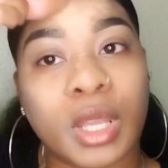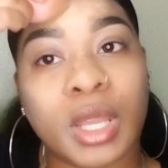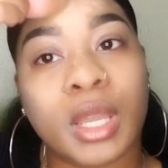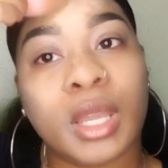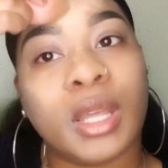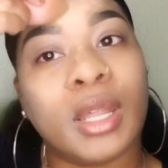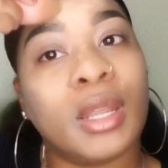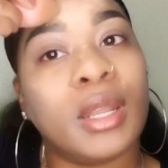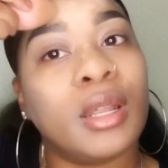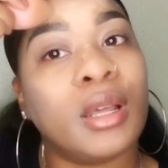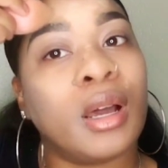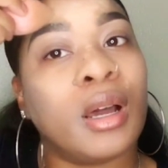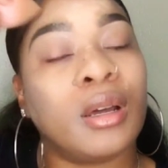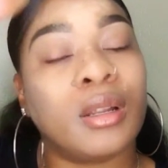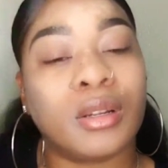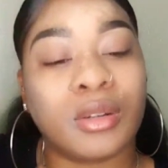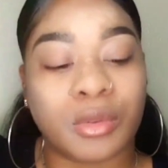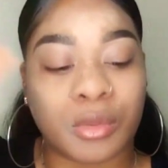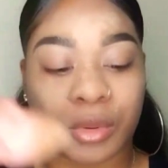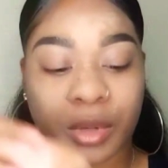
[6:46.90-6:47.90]
And
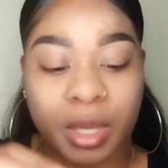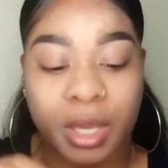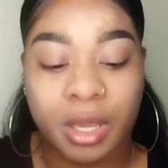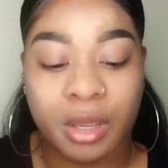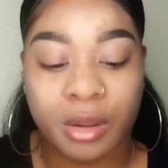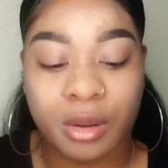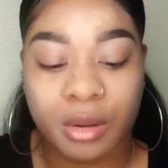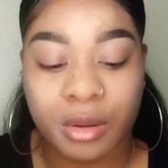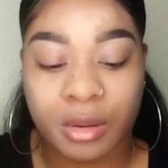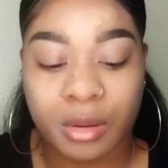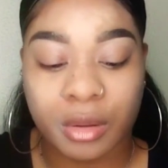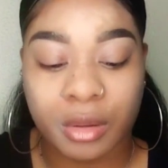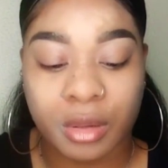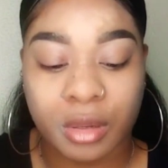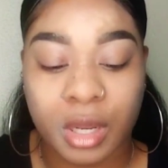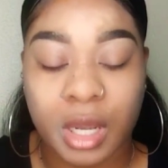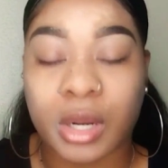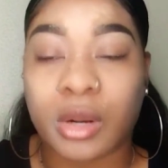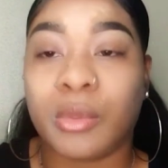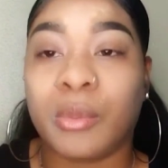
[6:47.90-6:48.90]
I don't care,
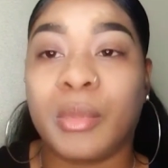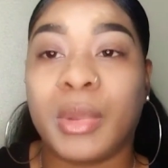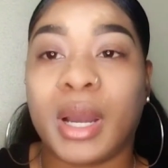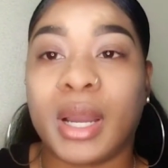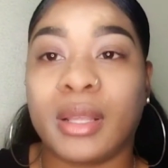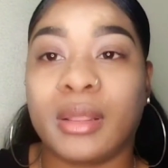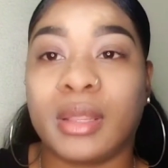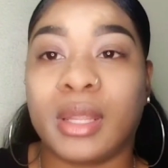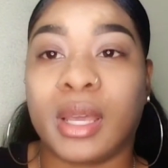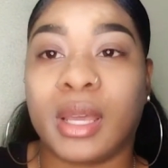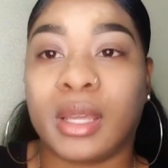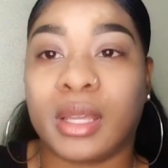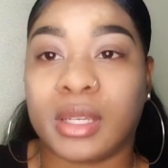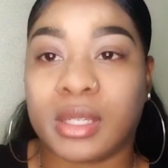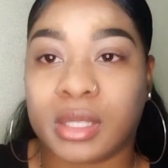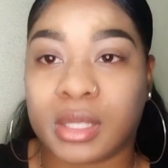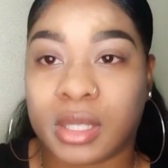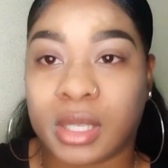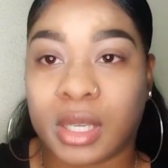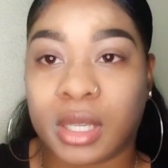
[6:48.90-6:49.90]
I don't mind that
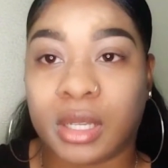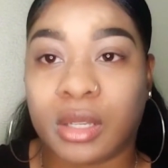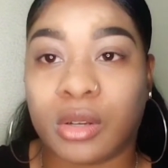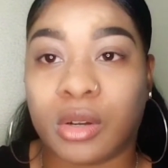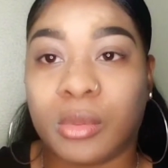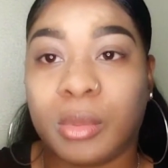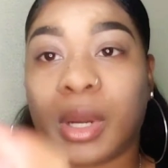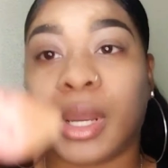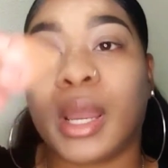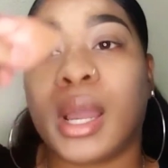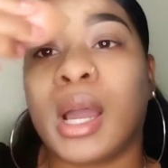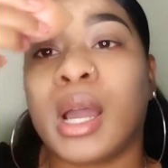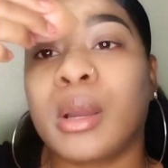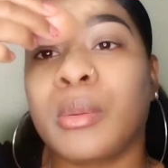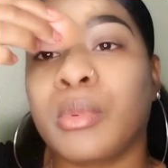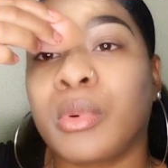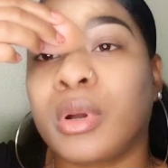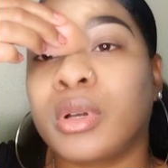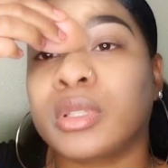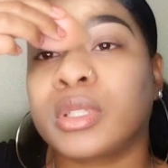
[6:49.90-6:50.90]
it's getting on my
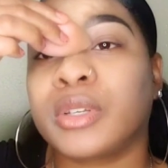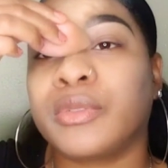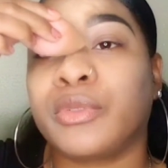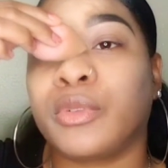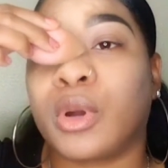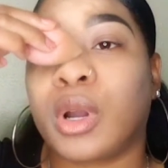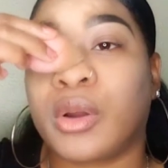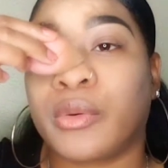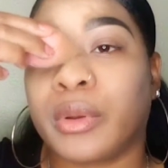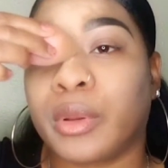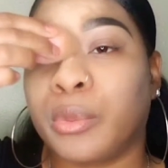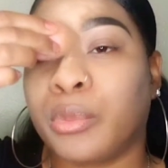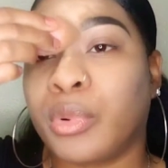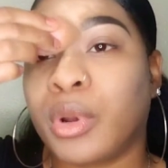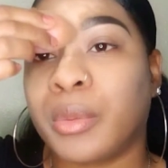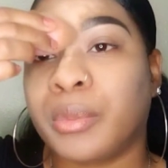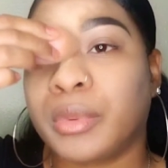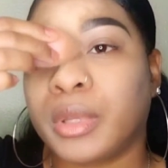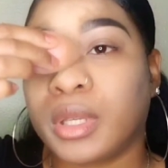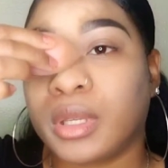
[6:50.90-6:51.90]
eyebrows even though I already
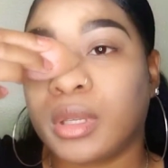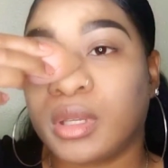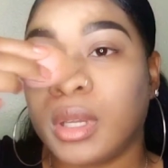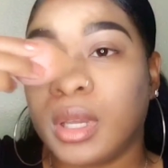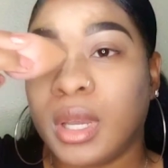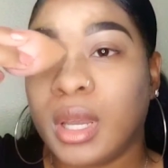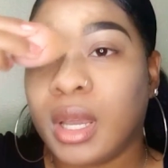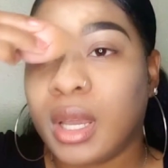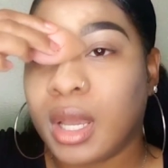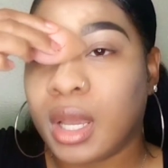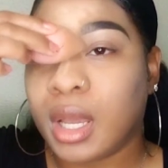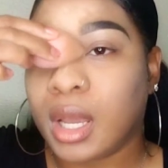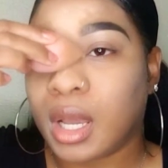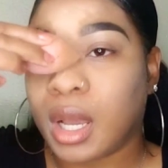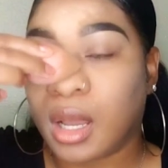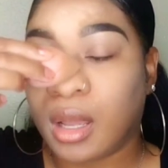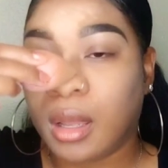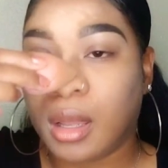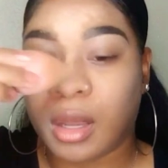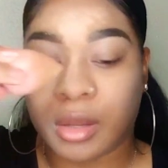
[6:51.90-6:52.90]
prepped it.
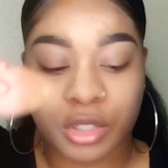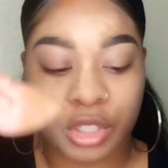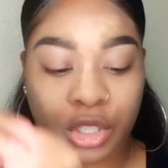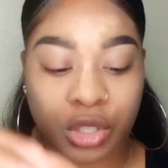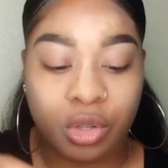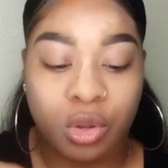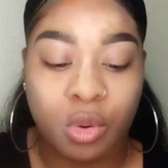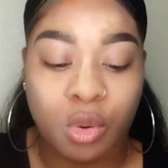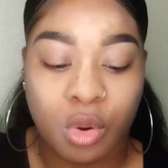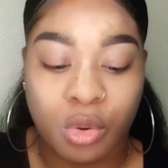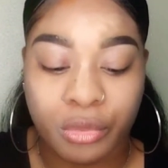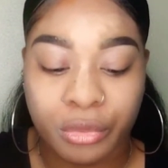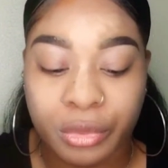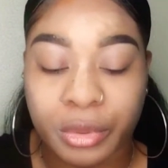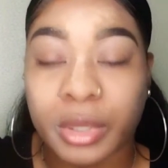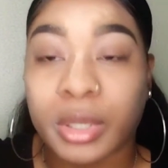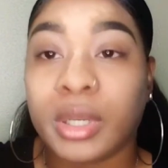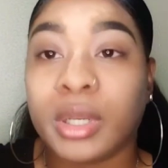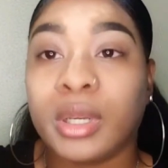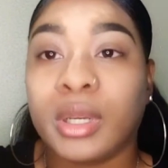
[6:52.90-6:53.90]
I'll just go
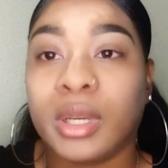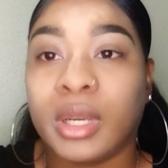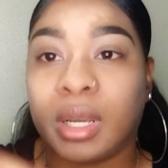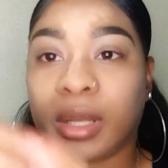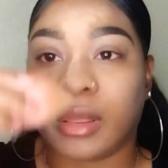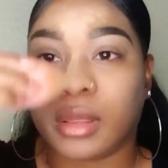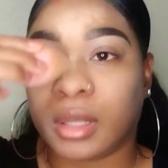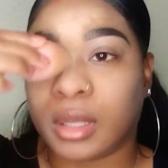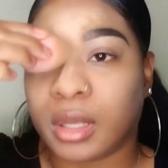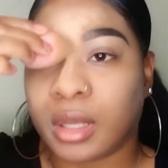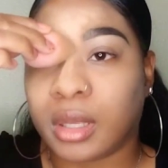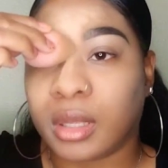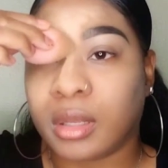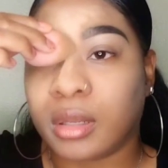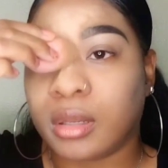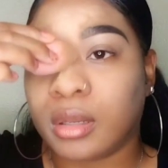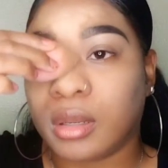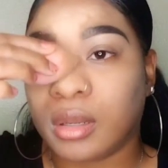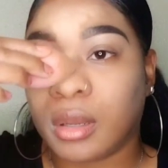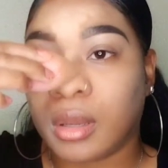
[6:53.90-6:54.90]
over it at the
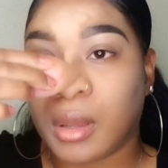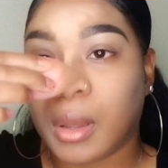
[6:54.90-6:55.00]
end.